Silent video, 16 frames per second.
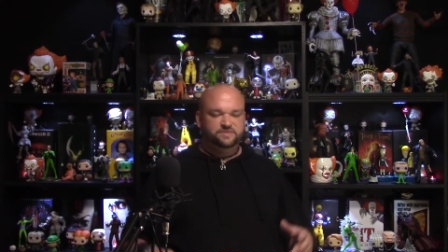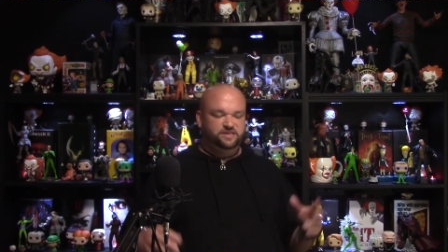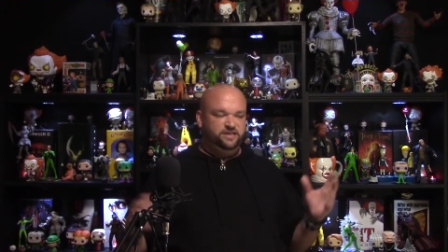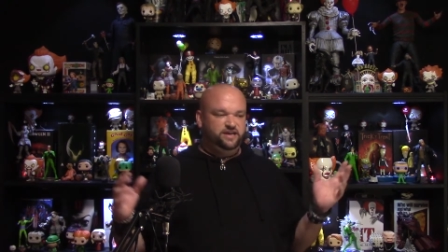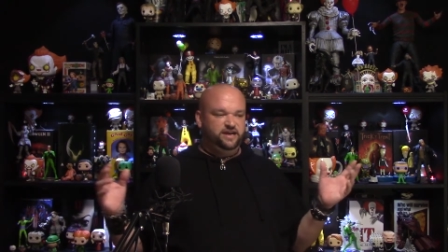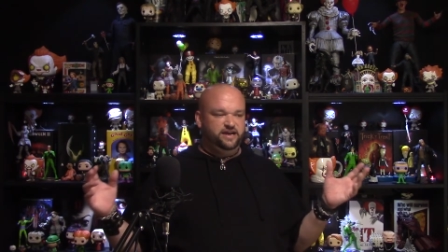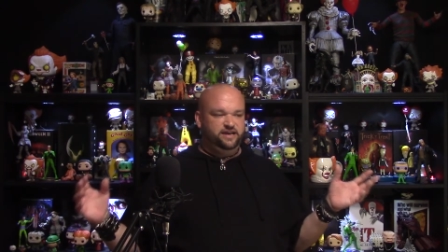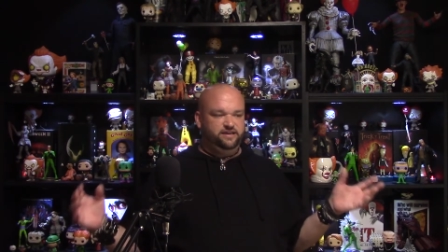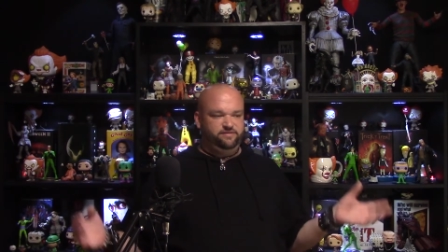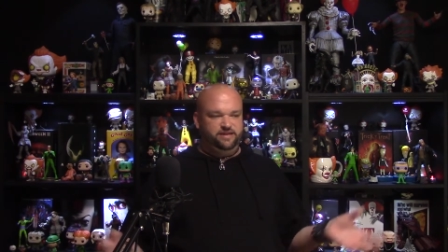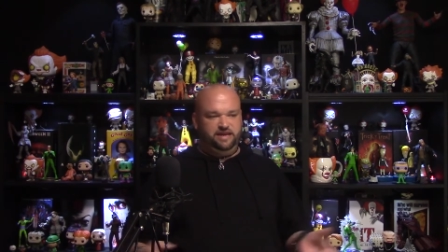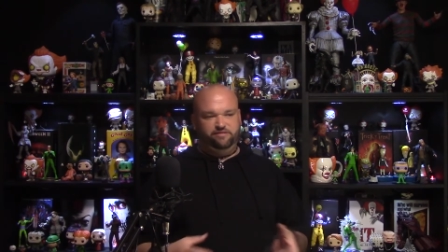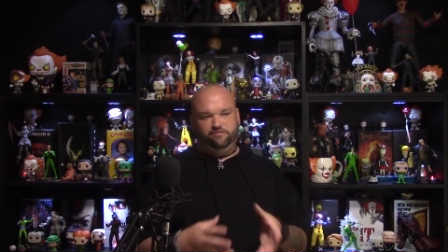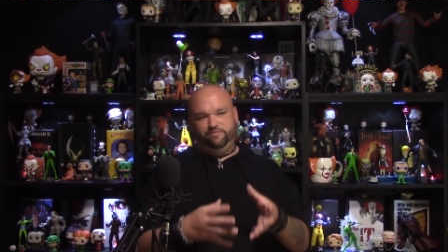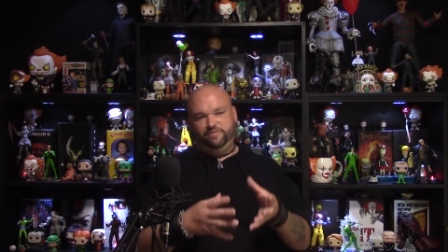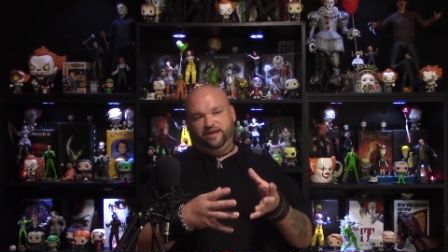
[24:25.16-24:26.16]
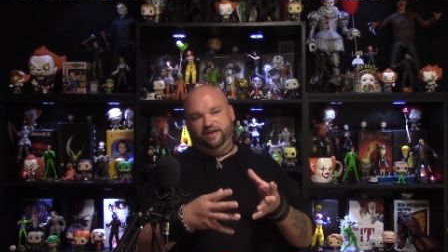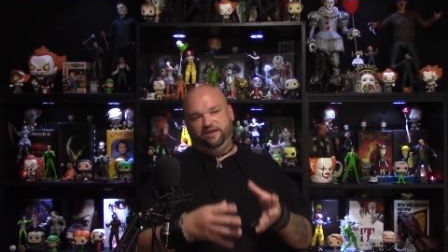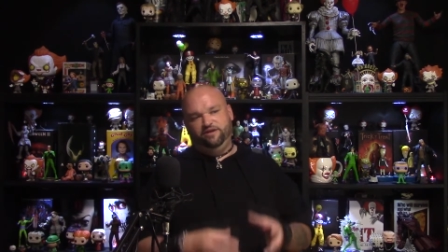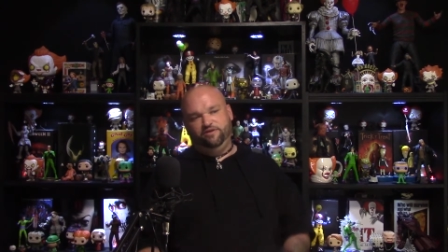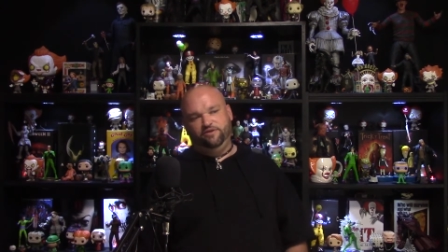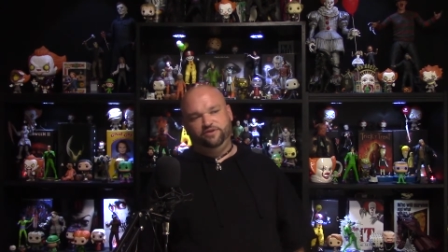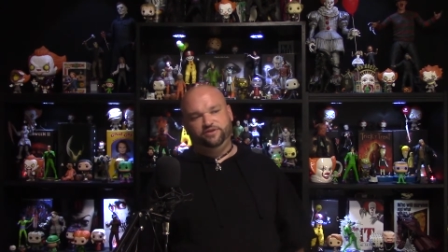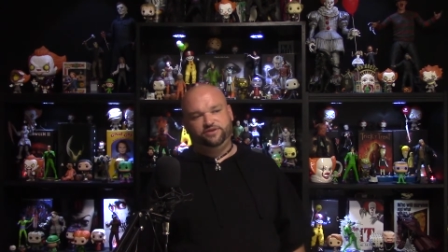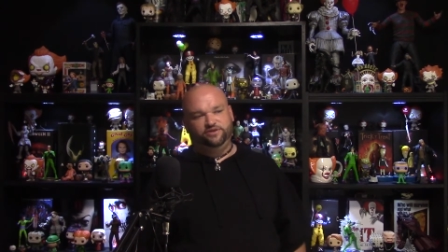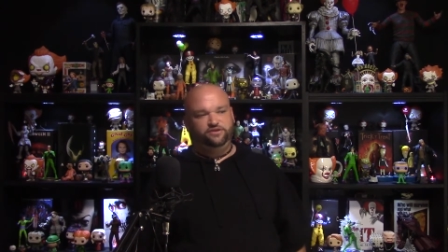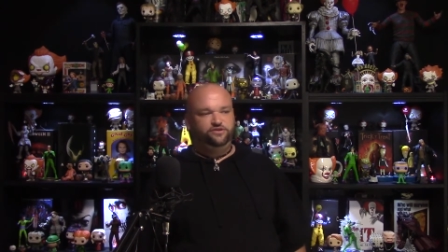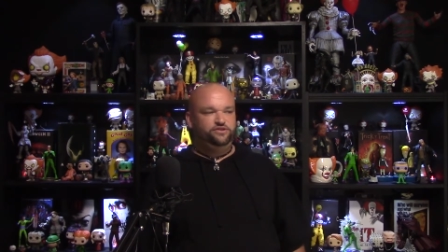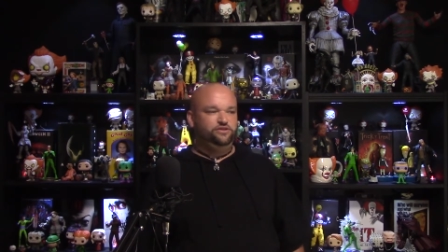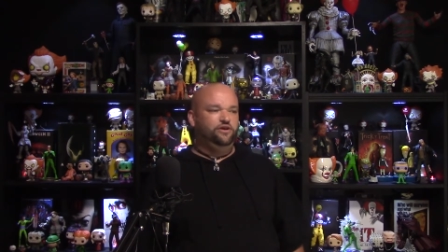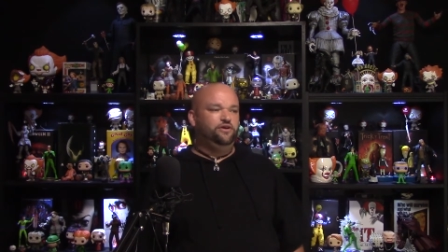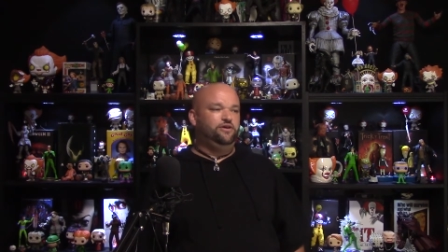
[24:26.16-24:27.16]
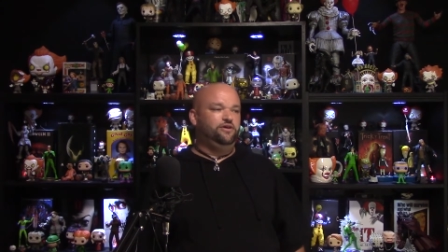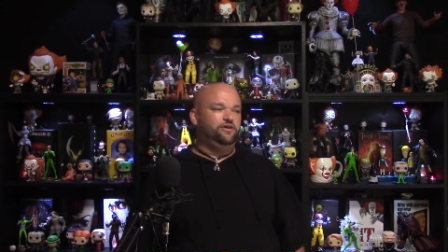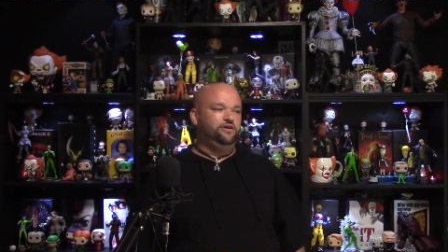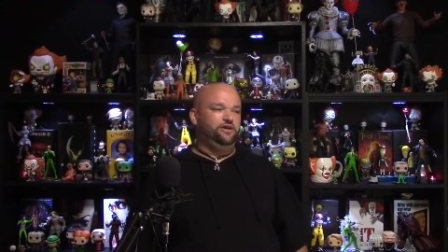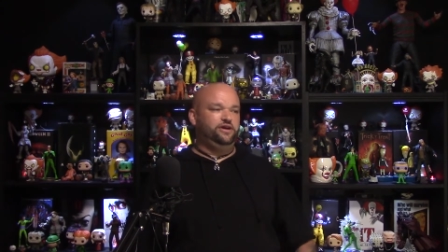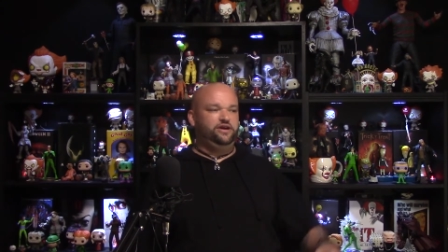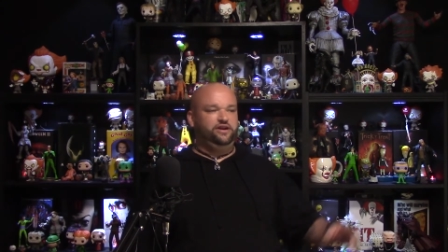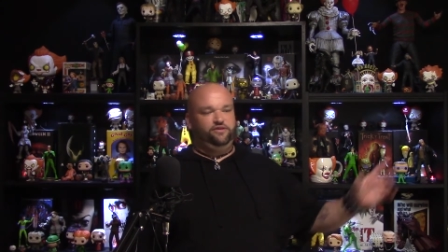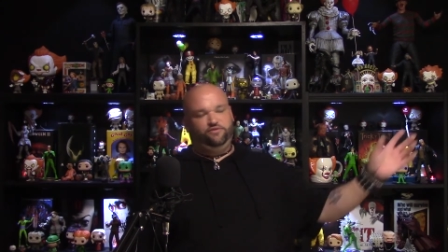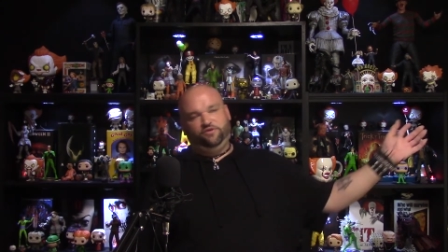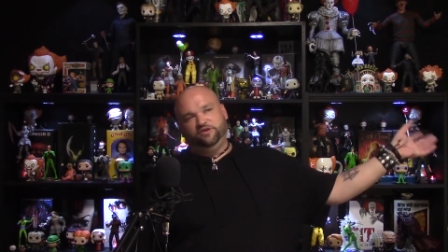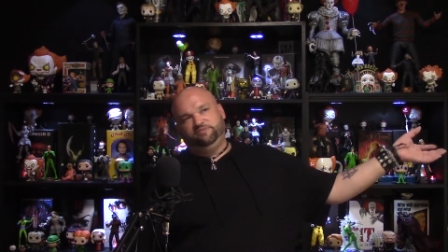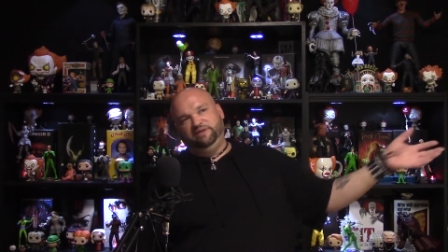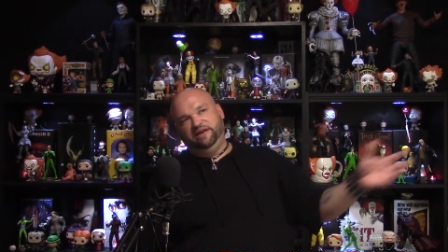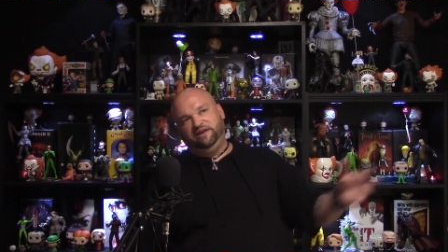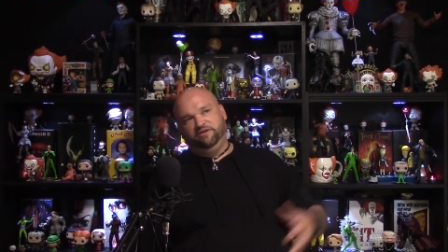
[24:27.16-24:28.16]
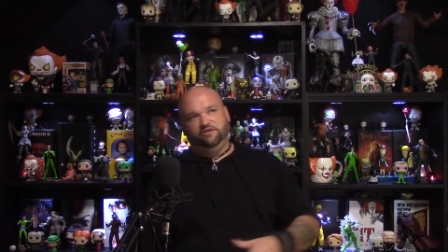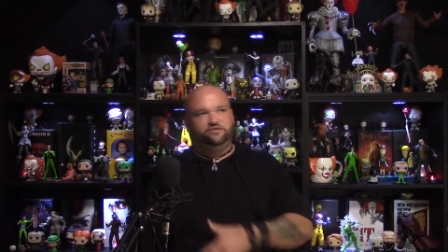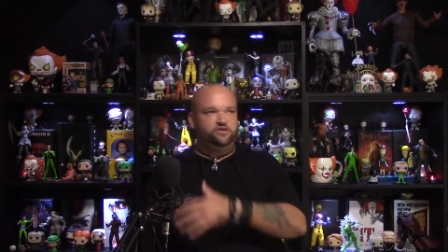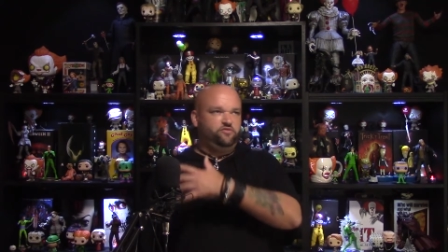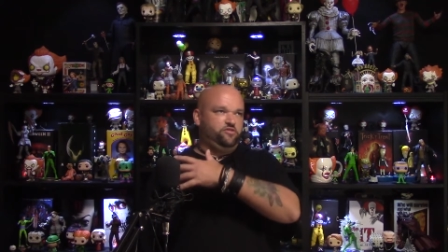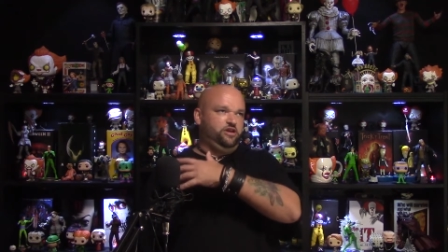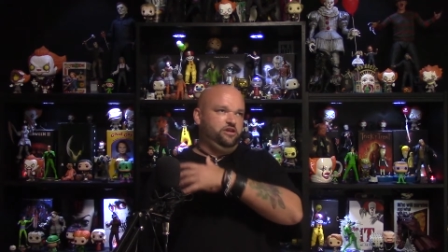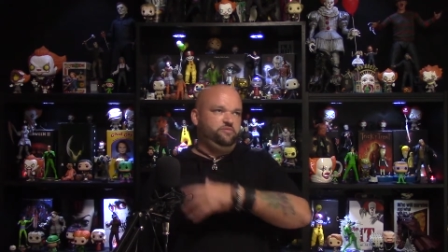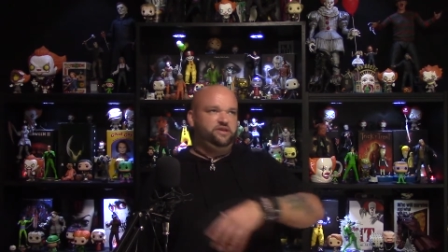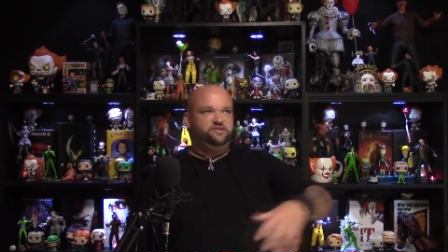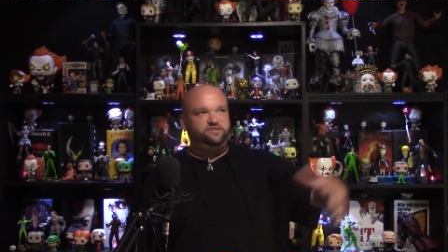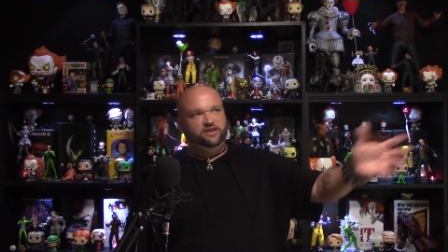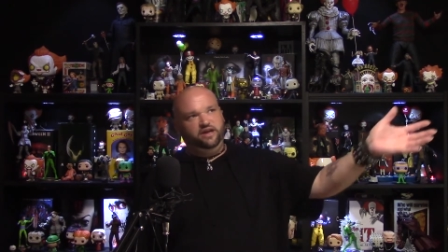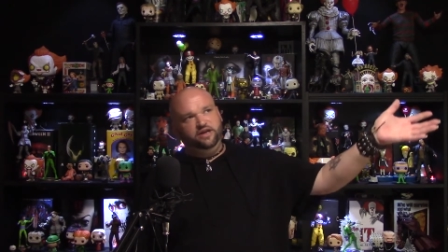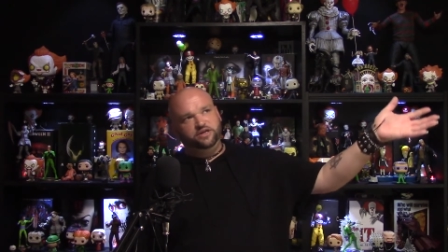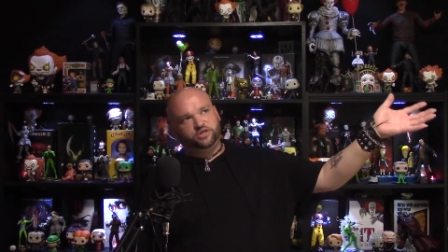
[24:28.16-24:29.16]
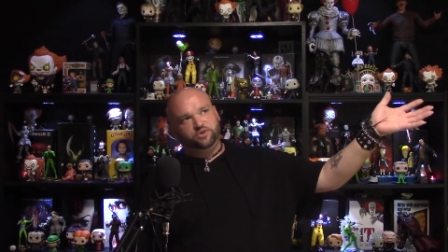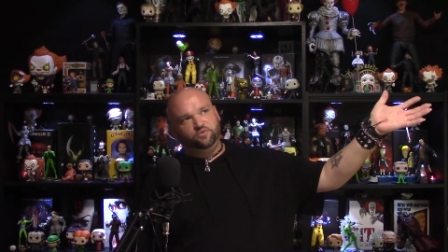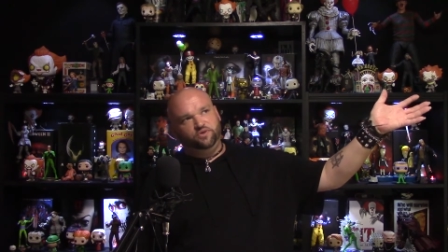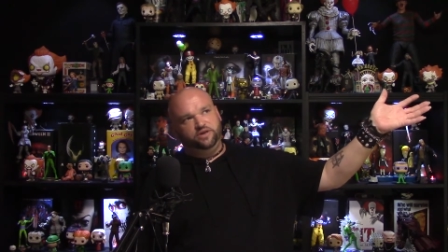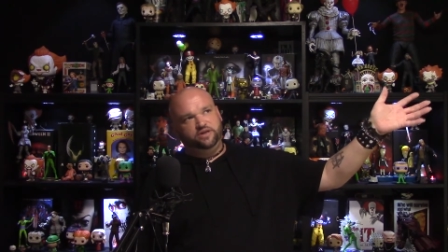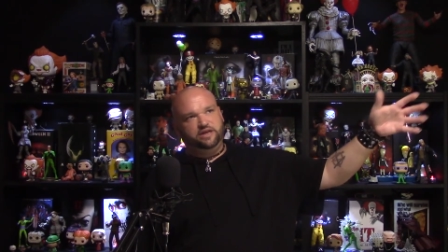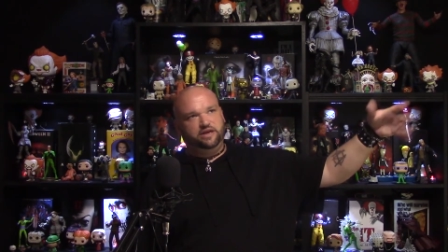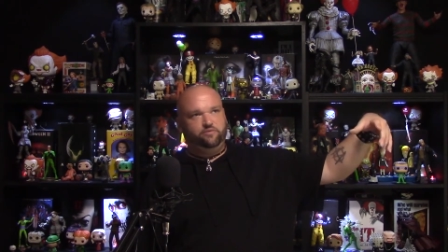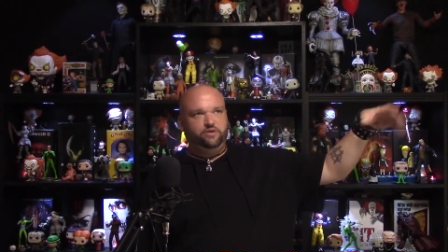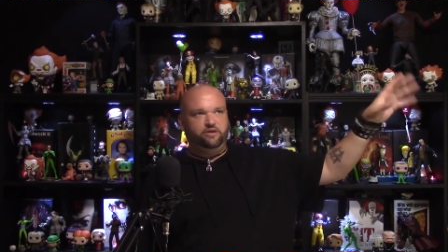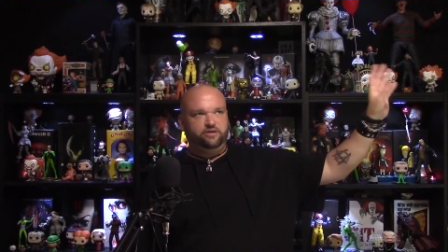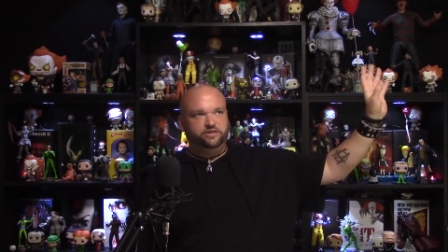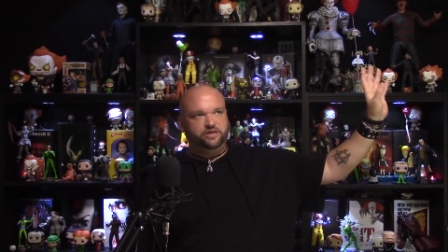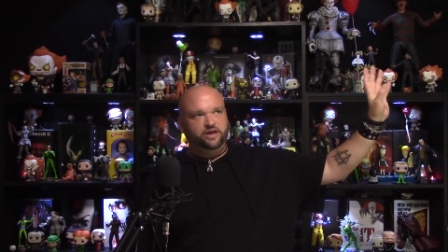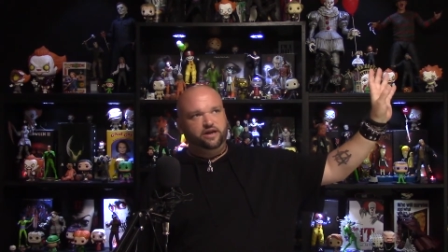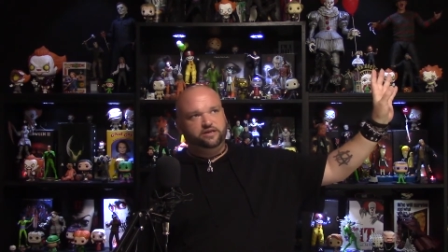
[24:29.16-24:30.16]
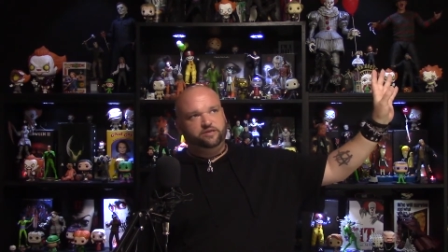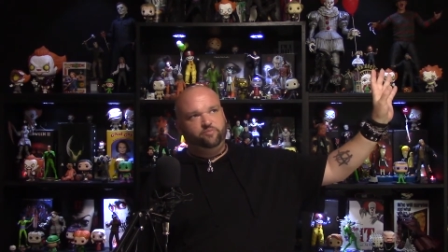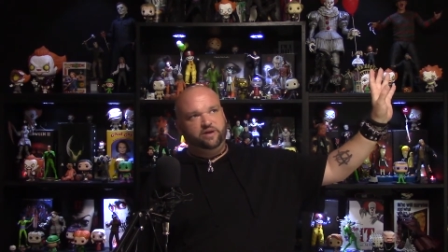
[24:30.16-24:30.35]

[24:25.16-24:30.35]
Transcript: You got everybody going to New York, and of course Banner goes over, he meets the Ancient One like we already talked